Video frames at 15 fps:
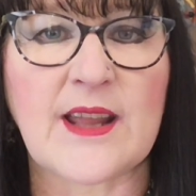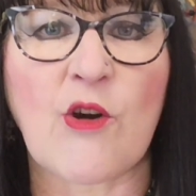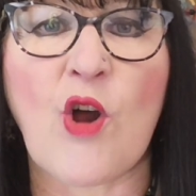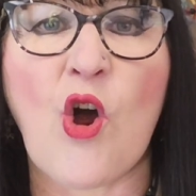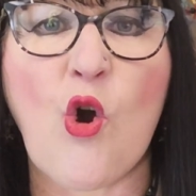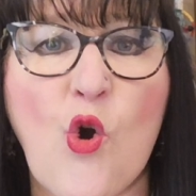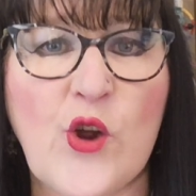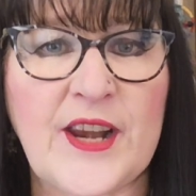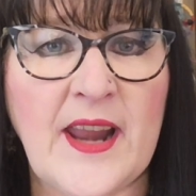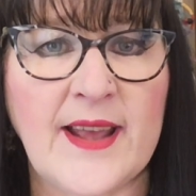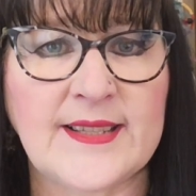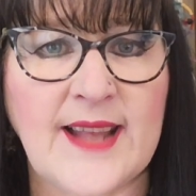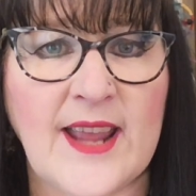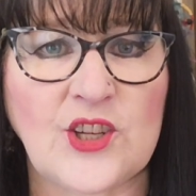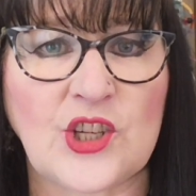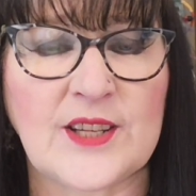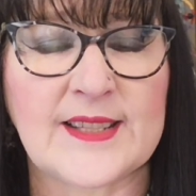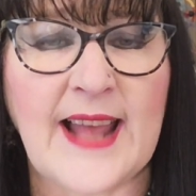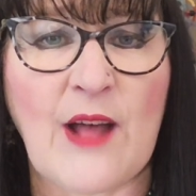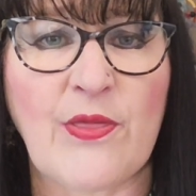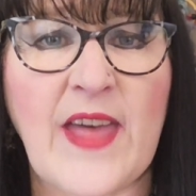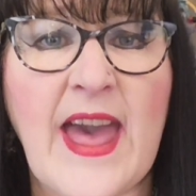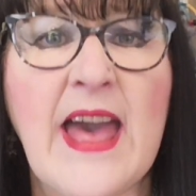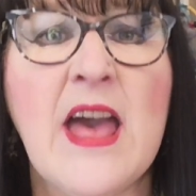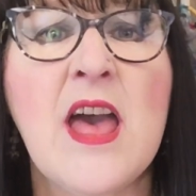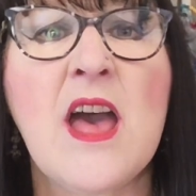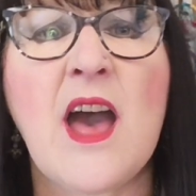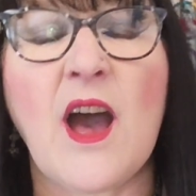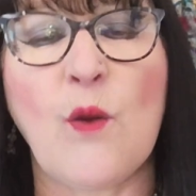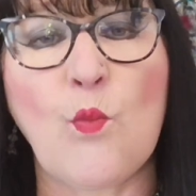There organizations out there,
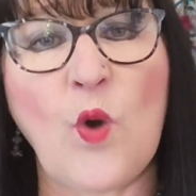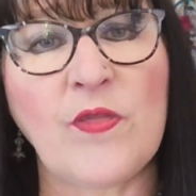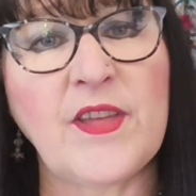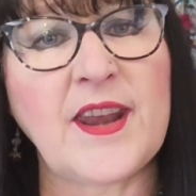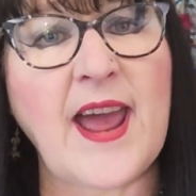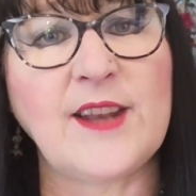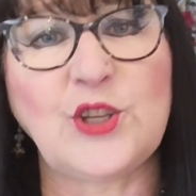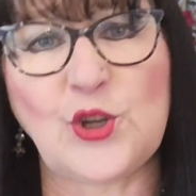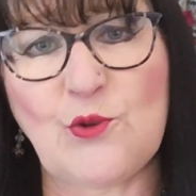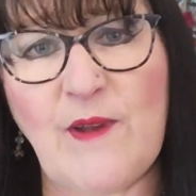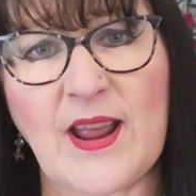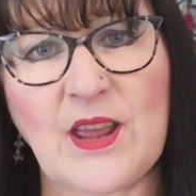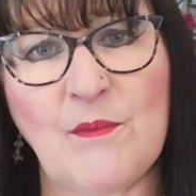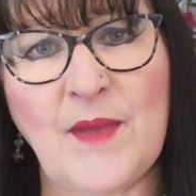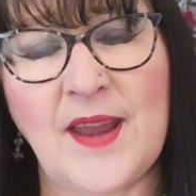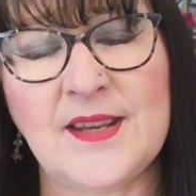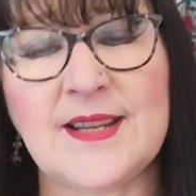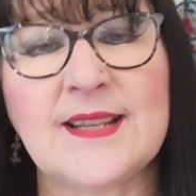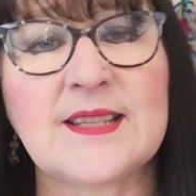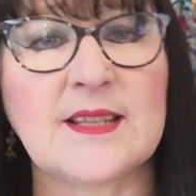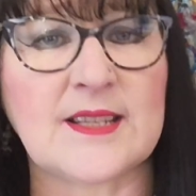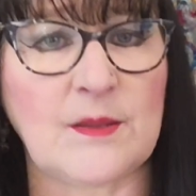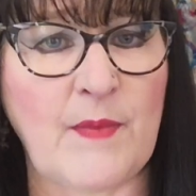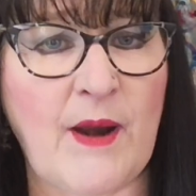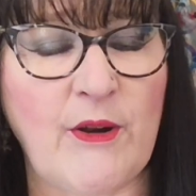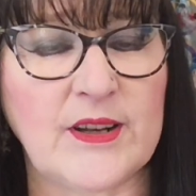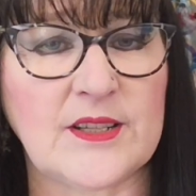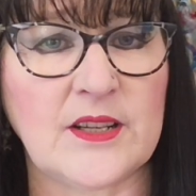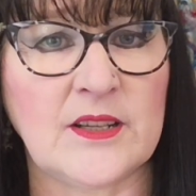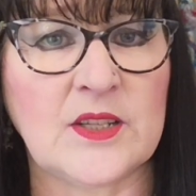and one that I do recommend is the
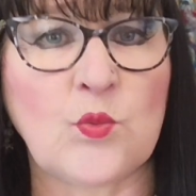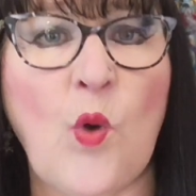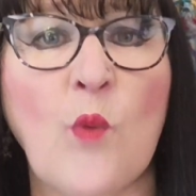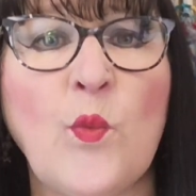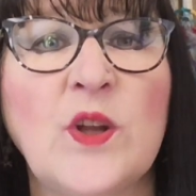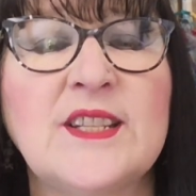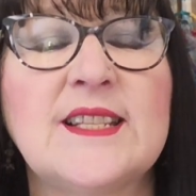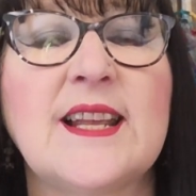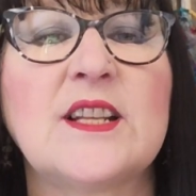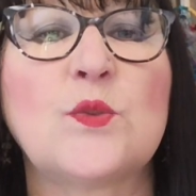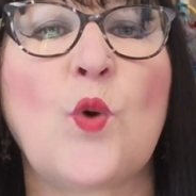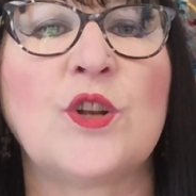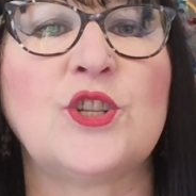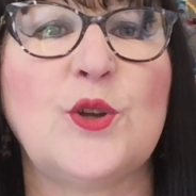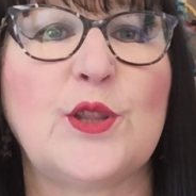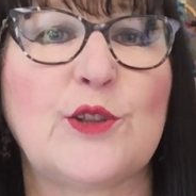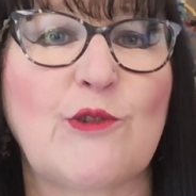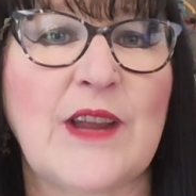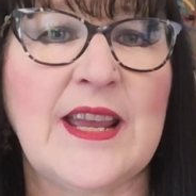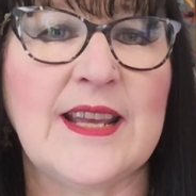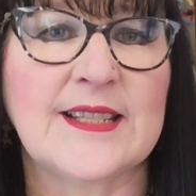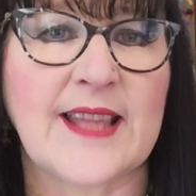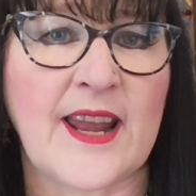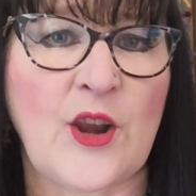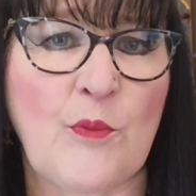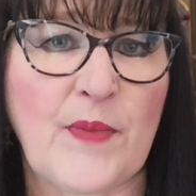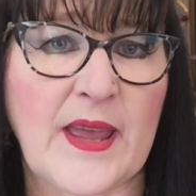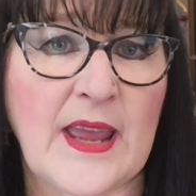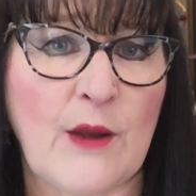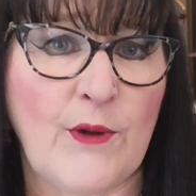Samaritans. 116123 is their
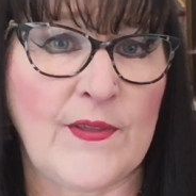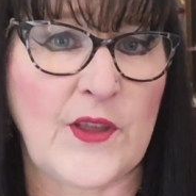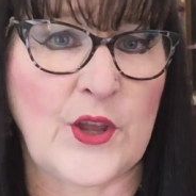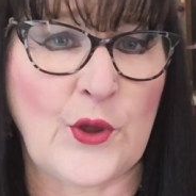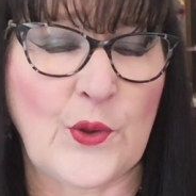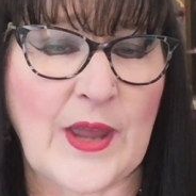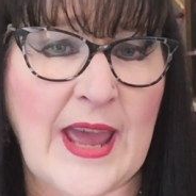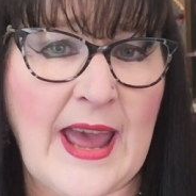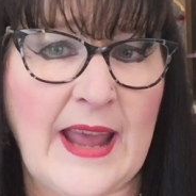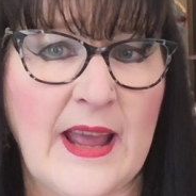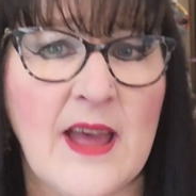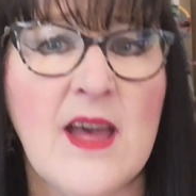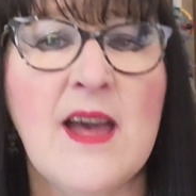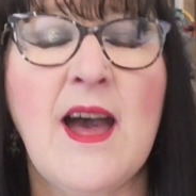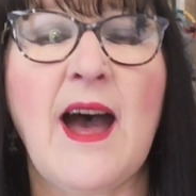number here in the UK.